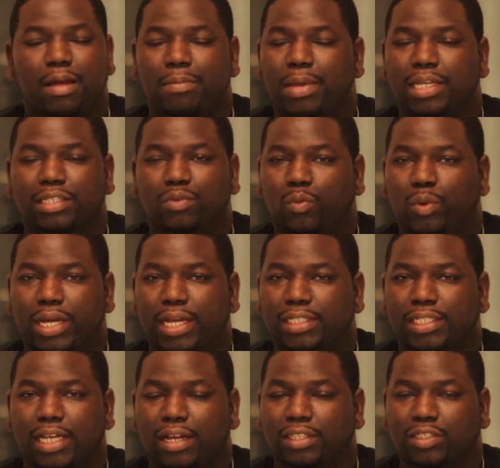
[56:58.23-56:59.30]
amazing
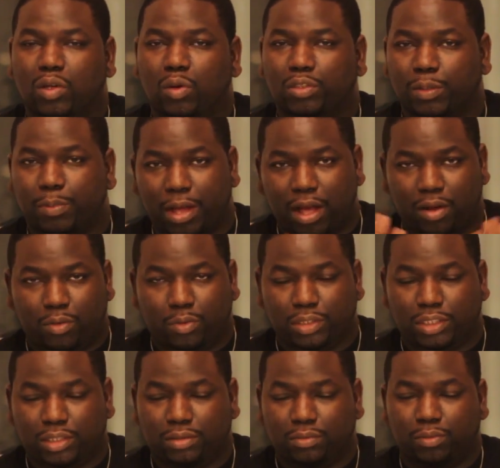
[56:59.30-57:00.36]
ways how this goes about,
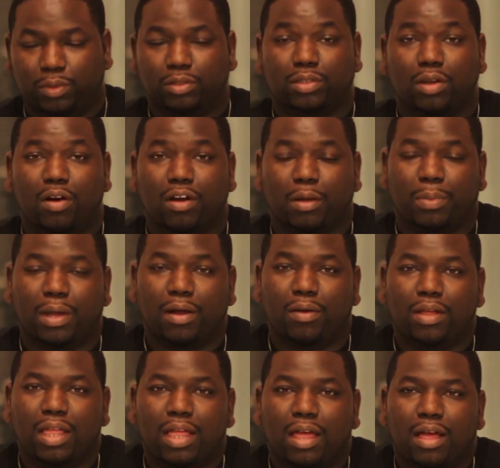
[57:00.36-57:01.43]
which we'll talk about.